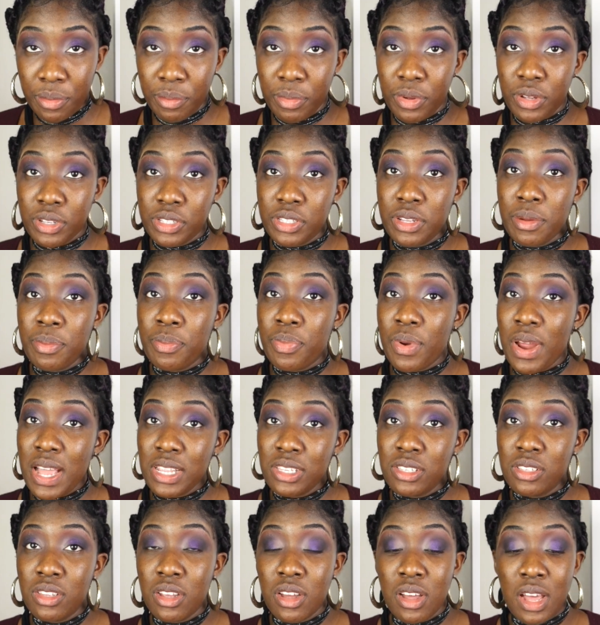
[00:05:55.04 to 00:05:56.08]
because the
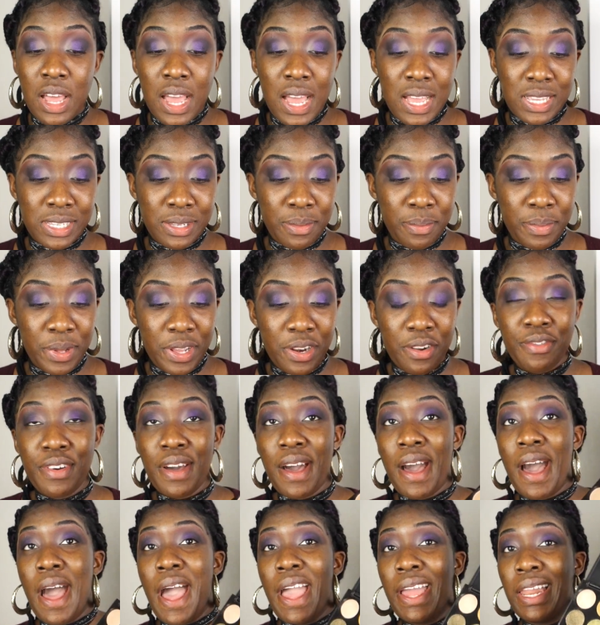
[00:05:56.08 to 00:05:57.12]
Bratz doll has a bit of
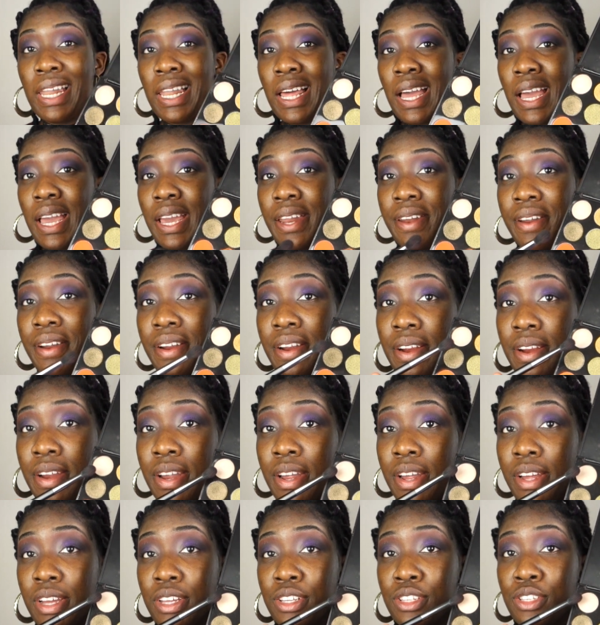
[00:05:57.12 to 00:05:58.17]
a highlighter.
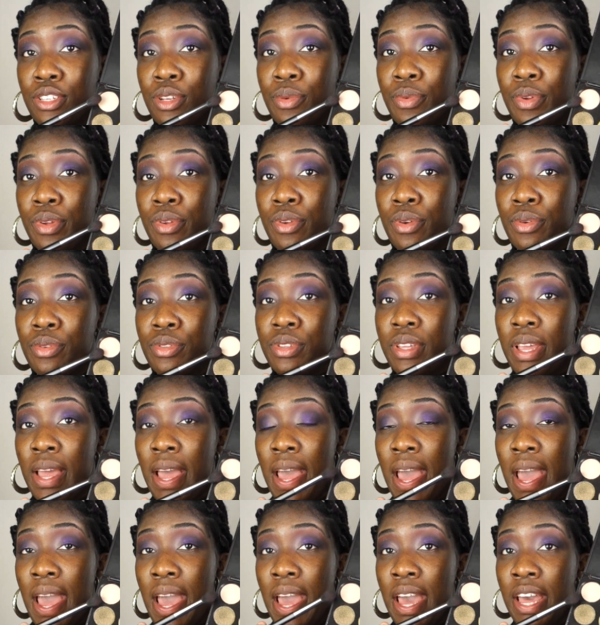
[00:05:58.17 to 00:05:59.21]
So we're going
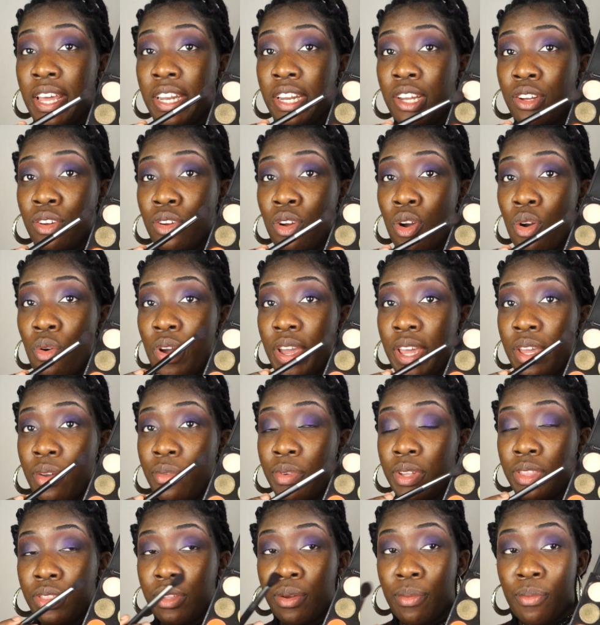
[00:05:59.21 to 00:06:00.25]
to add and go
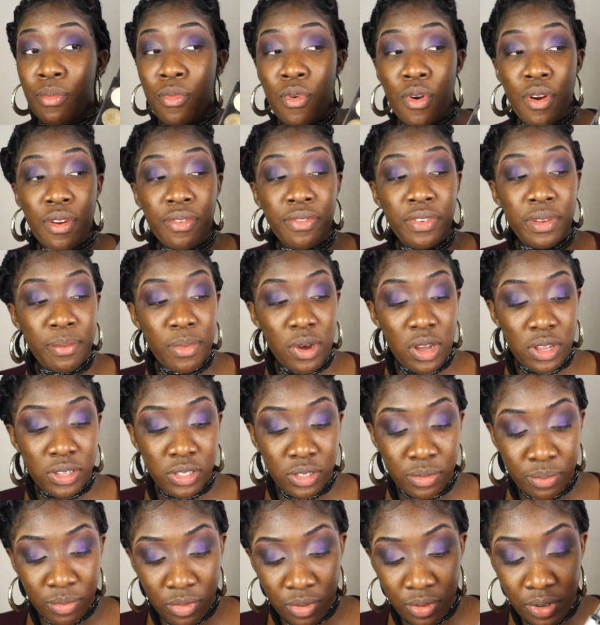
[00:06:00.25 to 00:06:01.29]
in with the Morphe
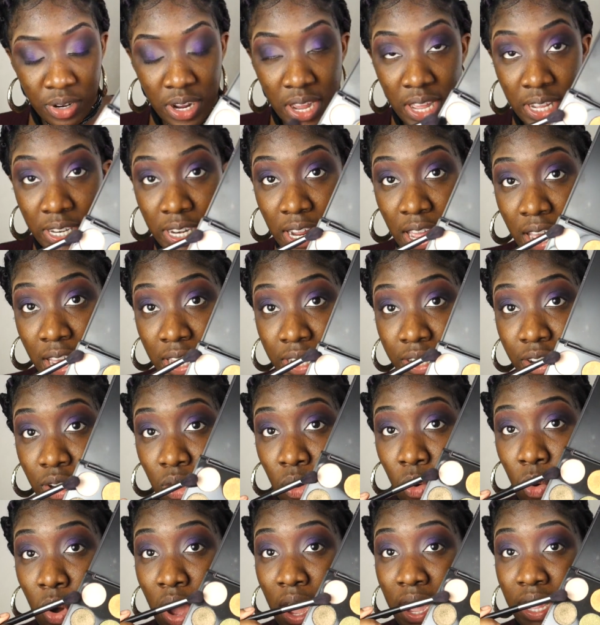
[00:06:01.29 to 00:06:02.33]
Boss Mood and add
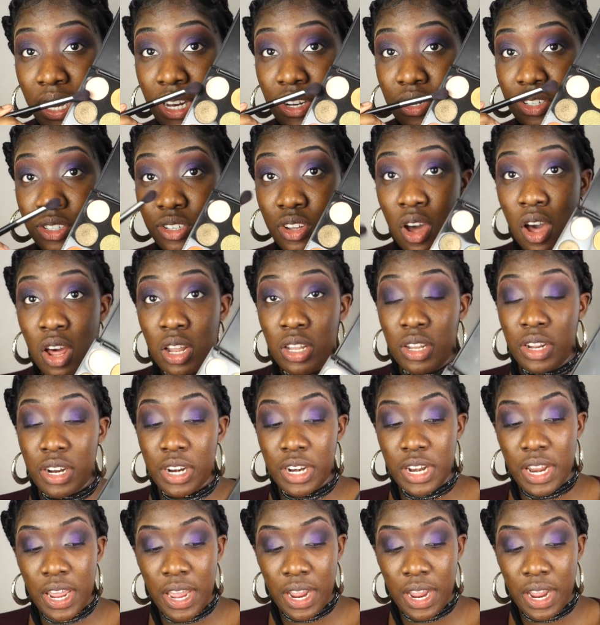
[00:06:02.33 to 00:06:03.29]
the whitest color